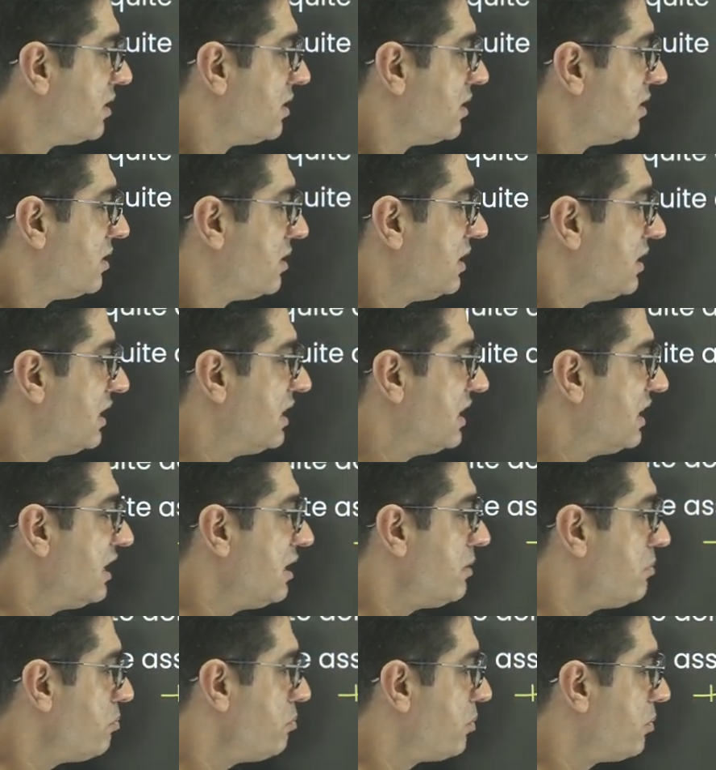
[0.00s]
In
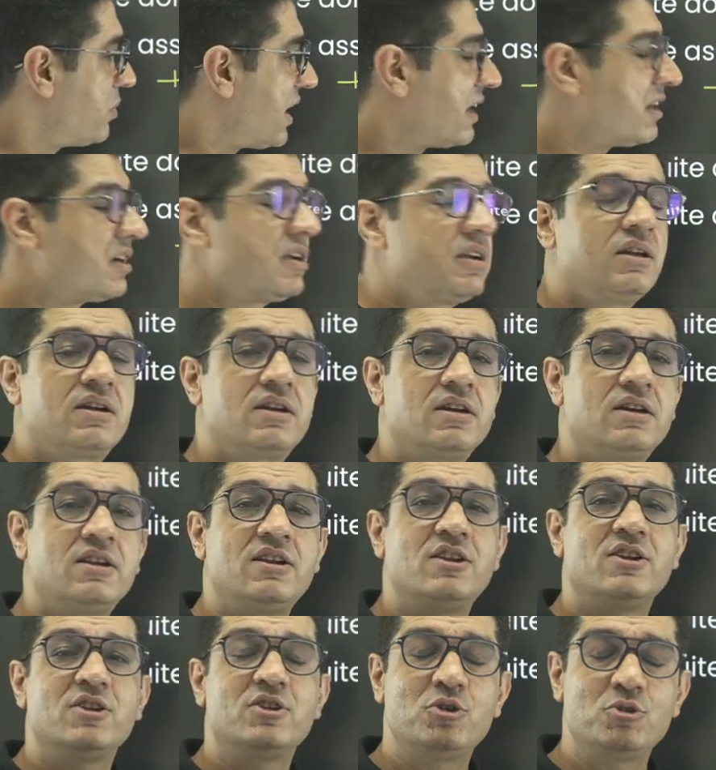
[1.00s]

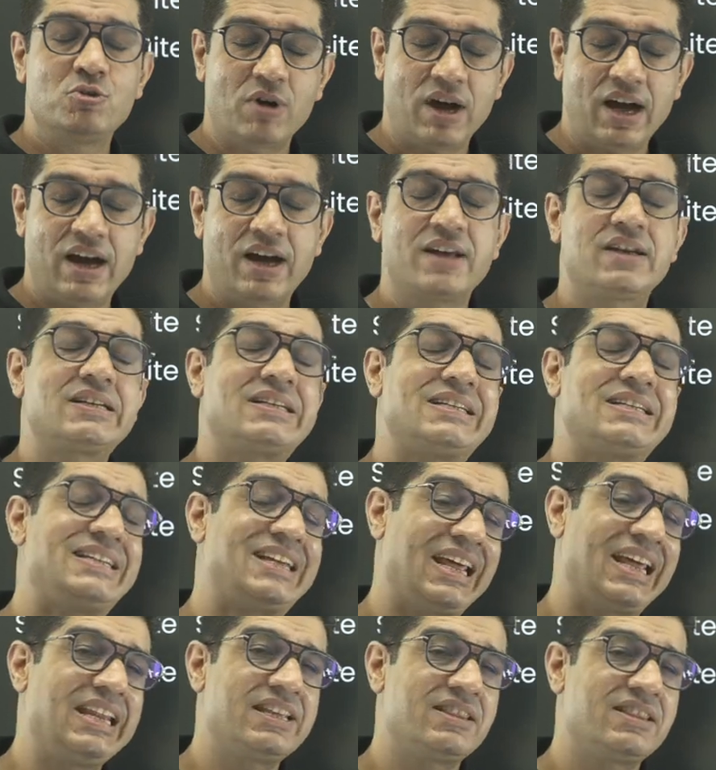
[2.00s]
impractical, you are
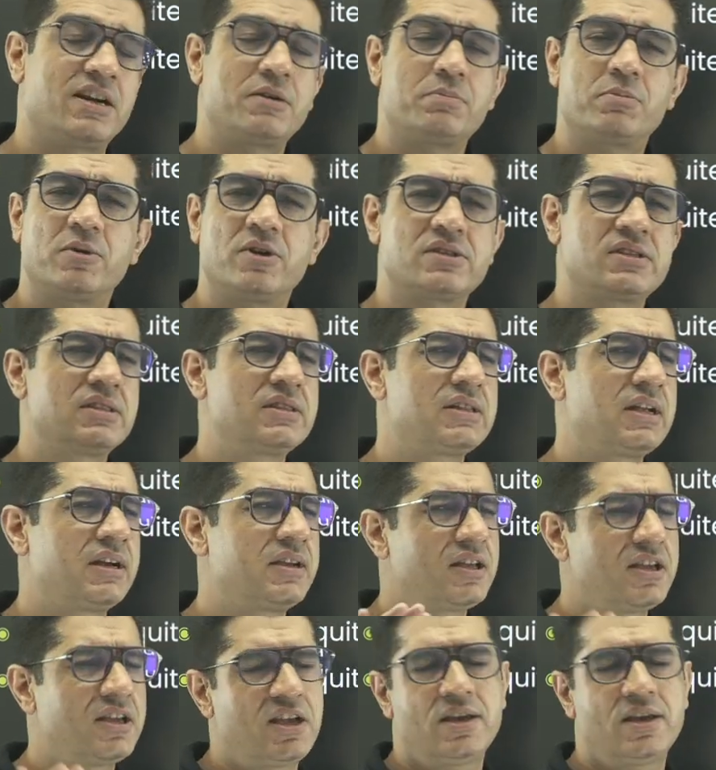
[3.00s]
telling that person that,
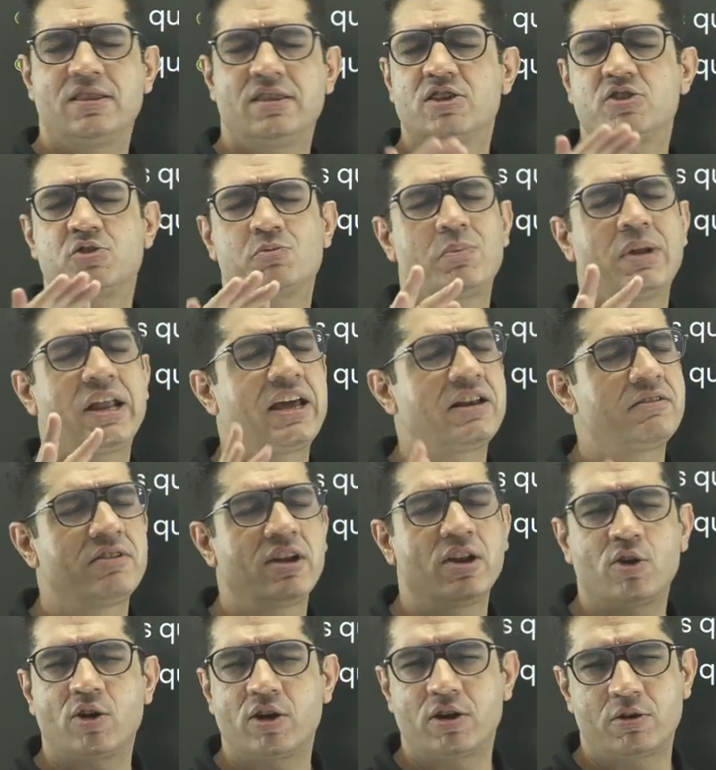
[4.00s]
hey, this plan will
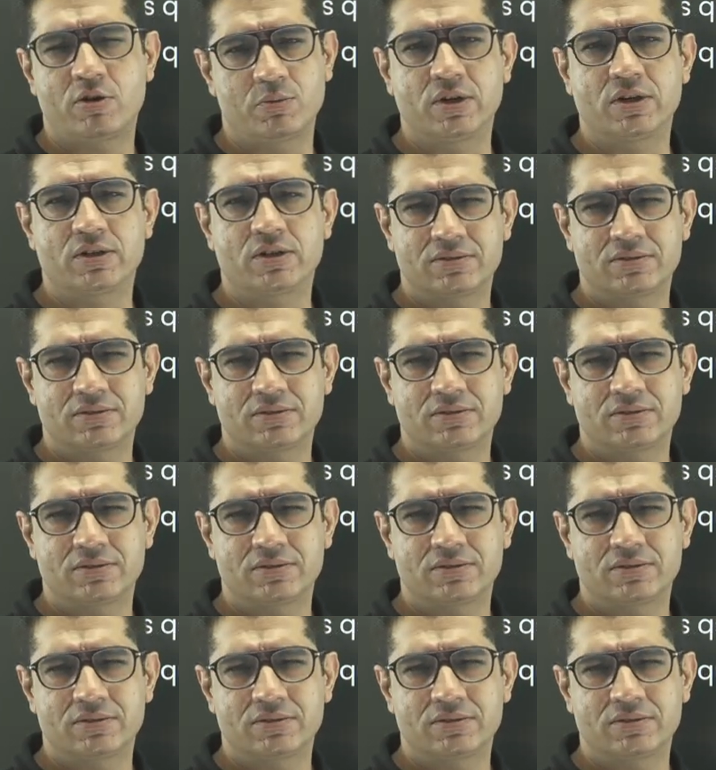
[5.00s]
not work.